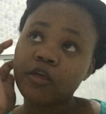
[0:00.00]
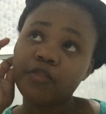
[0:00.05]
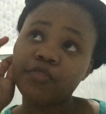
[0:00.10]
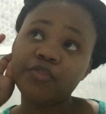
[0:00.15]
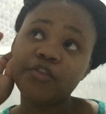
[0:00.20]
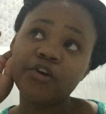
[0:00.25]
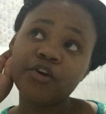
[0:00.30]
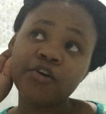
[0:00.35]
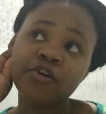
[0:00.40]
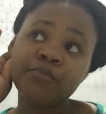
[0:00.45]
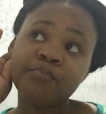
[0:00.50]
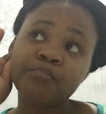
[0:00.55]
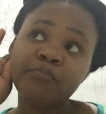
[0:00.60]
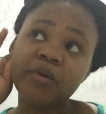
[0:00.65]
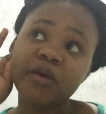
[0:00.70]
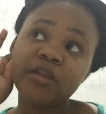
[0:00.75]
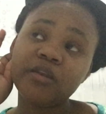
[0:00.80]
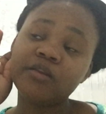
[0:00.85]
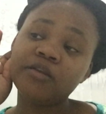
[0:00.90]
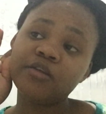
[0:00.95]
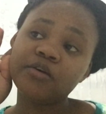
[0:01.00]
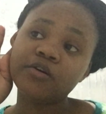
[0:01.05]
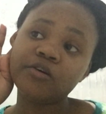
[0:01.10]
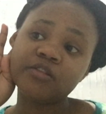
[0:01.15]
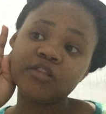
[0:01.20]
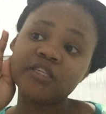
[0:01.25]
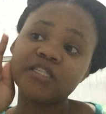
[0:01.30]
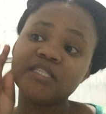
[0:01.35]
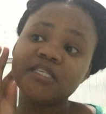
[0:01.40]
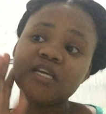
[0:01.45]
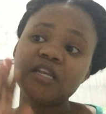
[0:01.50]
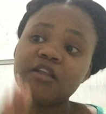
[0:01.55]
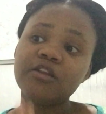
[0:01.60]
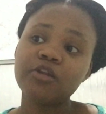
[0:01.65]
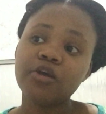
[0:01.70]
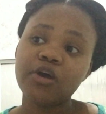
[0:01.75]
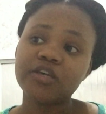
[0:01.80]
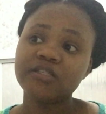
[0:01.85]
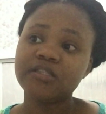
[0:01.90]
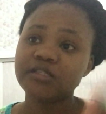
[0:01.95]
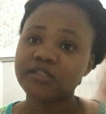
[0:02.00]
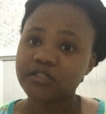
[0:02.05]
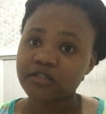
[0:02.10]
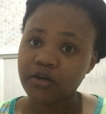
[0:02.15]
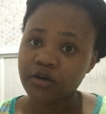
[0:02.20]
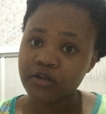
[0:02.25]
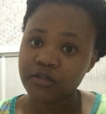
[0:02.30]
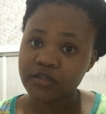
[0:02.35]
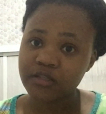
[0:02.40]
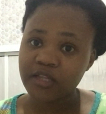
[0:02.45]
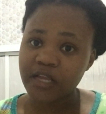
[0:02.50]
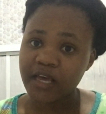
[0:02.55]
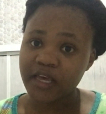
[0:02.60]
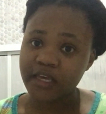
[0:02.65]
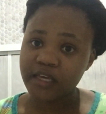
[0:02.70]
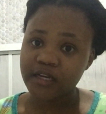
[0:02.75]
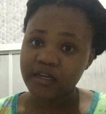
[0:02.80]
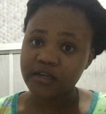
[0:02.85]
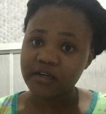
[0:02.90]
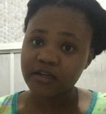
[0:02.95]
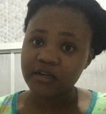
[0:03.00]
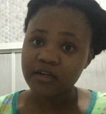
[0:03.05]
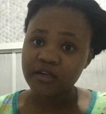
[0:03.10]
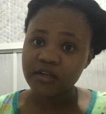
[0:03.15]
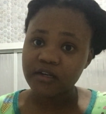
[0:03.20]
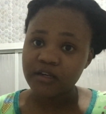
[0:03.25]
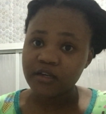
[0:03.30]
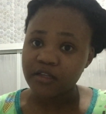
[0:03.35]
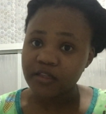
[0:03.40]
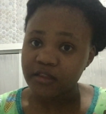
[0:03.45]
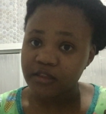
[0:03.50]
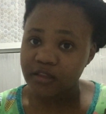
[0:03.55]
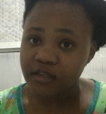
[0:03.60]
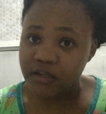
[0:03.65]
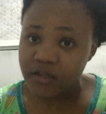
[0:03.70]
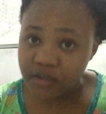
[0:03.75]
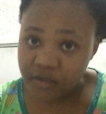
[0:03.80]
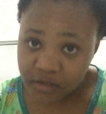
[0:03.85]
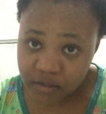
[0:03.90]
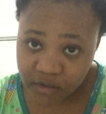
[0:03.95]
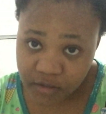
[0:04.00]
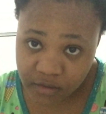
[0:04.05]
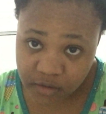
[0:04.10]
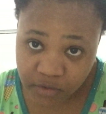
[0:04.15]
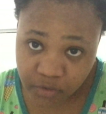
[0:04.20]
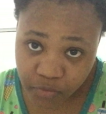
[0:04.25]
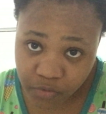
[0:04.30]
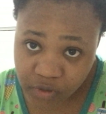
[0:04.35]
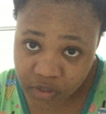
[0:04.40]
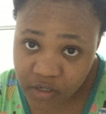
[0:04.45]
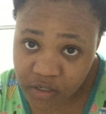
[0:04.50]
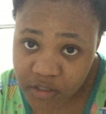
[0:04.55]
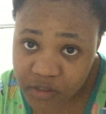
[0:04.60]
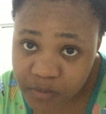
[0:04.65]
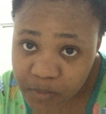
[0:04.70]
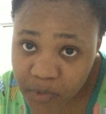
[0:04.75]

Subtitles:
the sealing oil sits on like the really